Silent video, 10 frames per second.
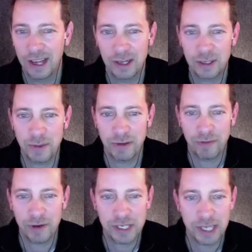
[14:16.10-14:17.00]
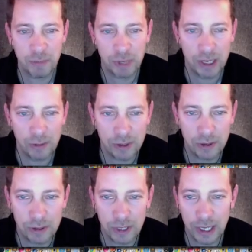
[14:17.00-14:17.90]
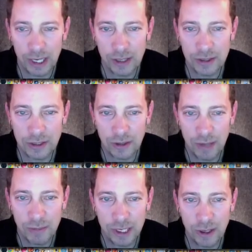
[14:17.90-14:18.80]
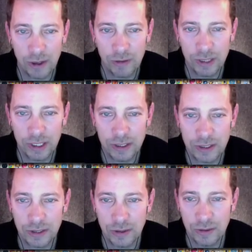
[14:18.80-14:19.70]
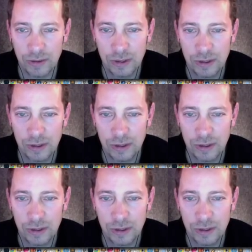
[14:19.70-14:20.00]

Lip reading: It's my first day playing with Google Hangouts. So I'm going to go over here to,